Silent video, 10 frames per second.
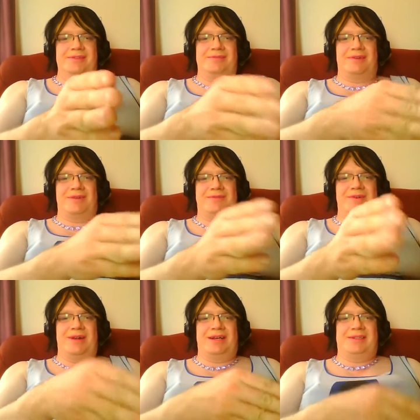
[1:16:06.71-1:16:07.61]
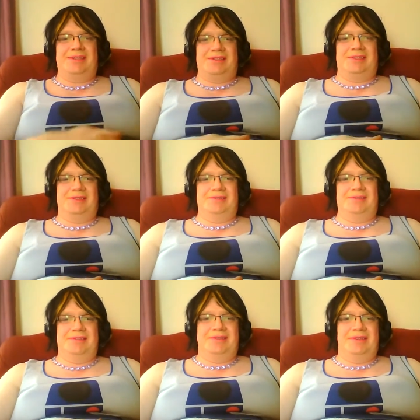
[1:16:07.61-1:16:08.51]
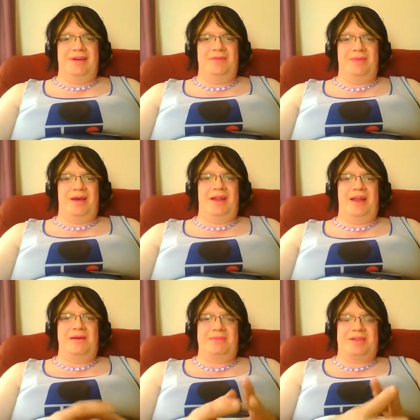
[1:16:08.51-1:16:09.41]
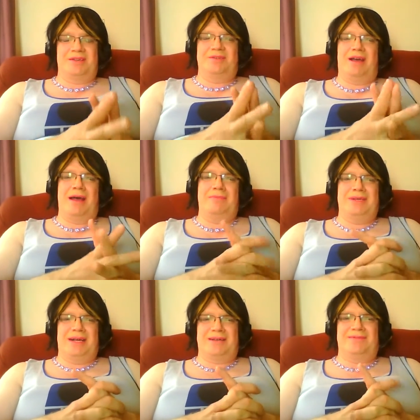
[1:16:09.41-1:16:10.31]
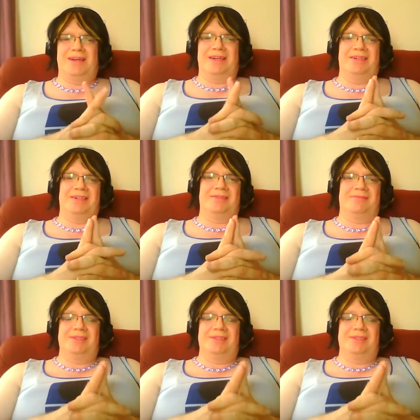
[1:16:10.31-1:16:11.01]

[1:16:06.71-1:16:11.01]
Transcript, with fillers: rough direction so I'm not an absolute abject failure,